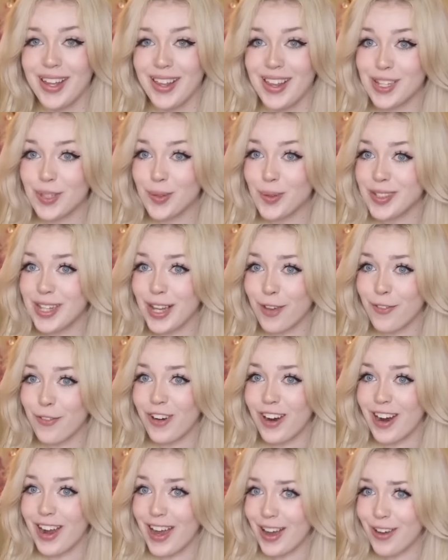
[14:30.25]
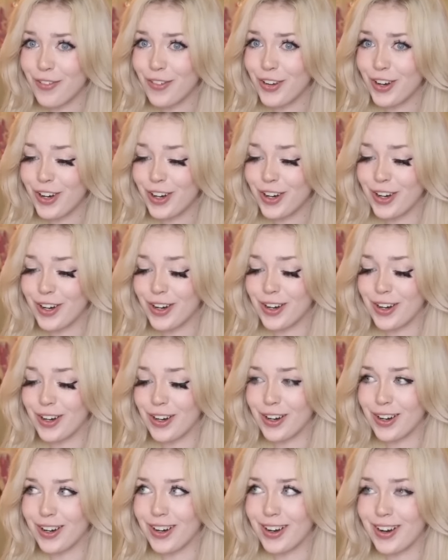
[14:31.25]
This would take
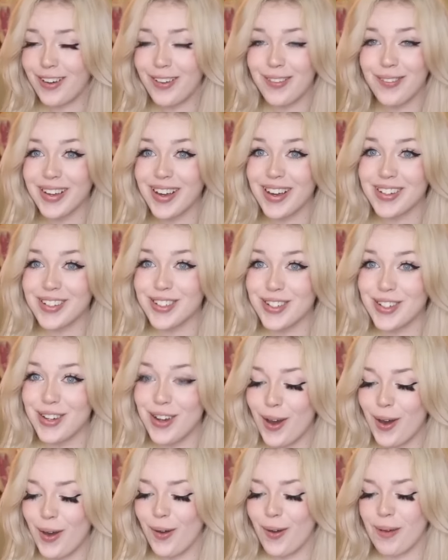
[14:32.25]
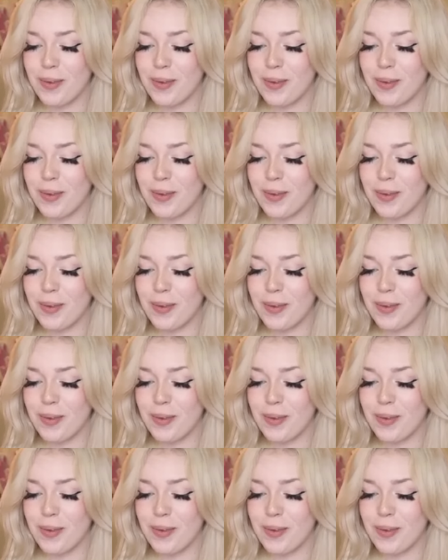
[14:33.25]
forever. Oh my gosh, no.